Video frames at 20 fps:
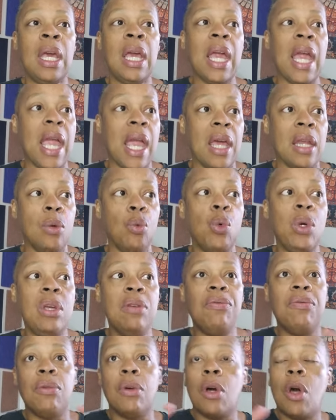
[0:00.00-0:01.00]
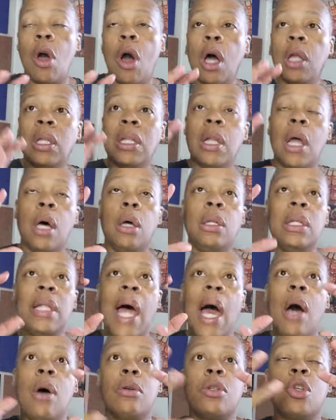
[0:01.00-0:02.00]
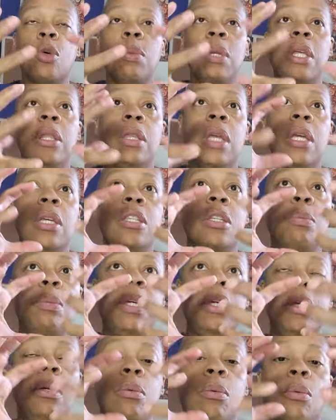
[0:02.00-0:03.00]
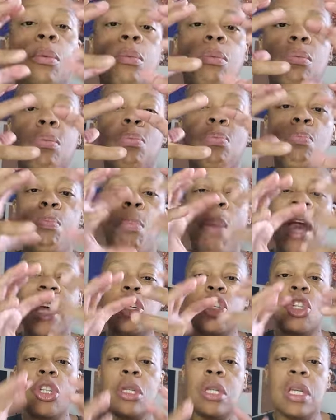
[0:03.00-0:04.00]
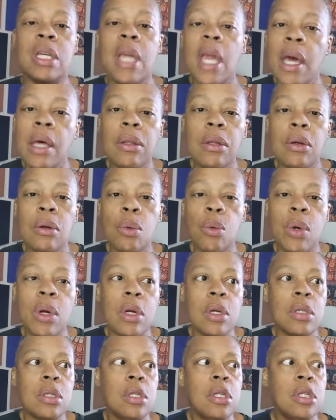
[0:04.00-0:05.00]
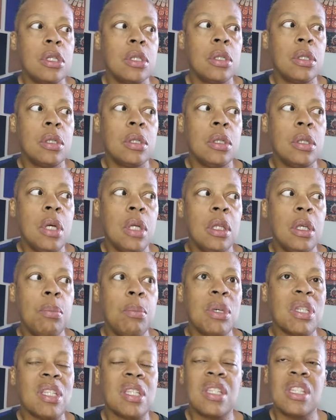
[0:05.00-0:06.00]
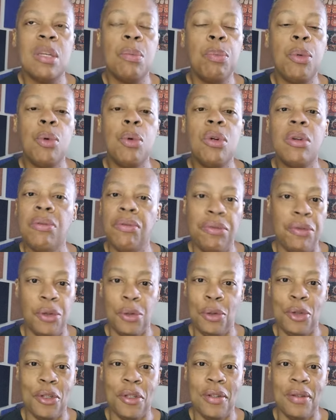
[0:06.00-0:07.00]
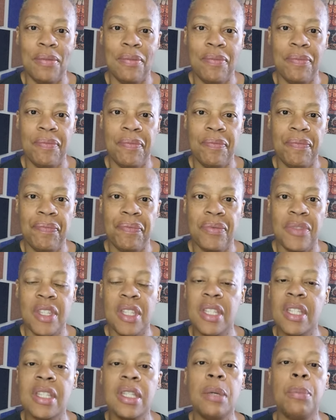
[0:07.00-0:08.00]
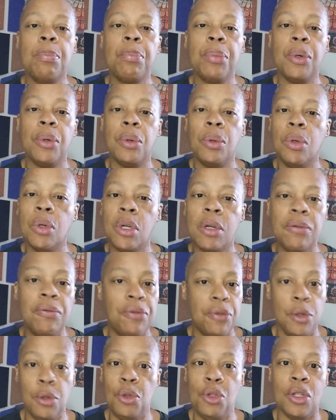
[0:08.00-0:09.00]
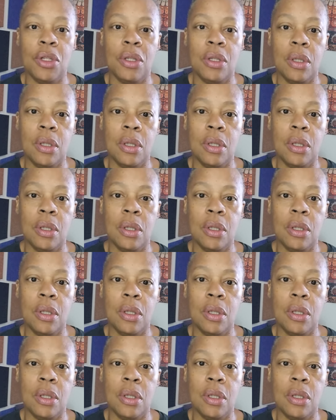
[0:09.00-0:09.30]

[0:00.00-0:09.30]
And we've allowed so many things to be meshed together where it's just nothing but simple confusion. Simple confusion.